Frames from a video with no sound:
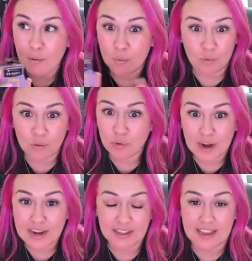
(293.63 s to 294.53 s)

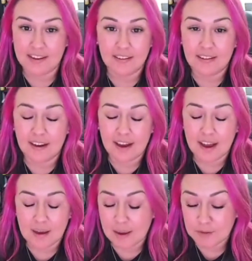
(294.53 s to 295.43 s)
Great, like
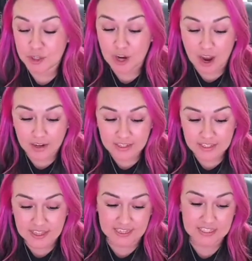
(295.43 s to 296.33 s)
I, am shocked
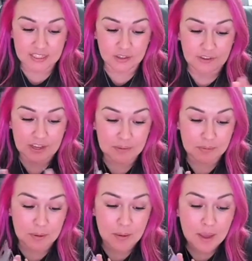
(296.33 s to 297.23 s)
that it's still
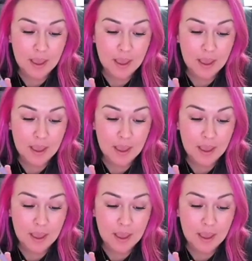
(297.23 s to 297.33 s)
available.